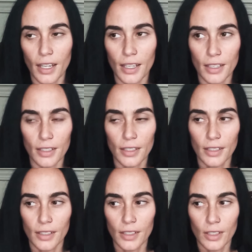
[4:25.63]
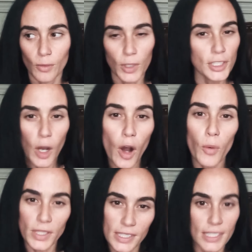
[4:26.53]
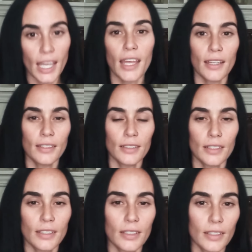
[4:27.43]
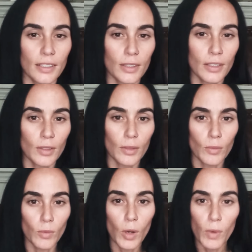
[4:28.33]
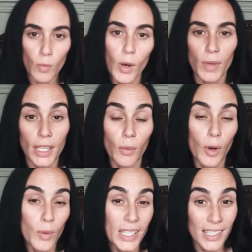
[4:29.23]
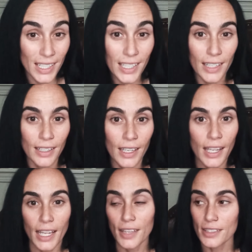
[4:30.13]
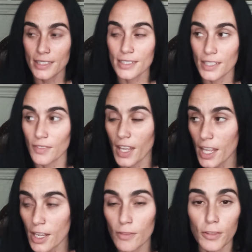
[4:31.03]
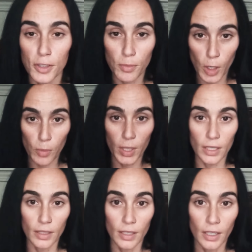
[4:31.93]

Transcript: And we don't always get what we want, we get what we need in the sense of every moment.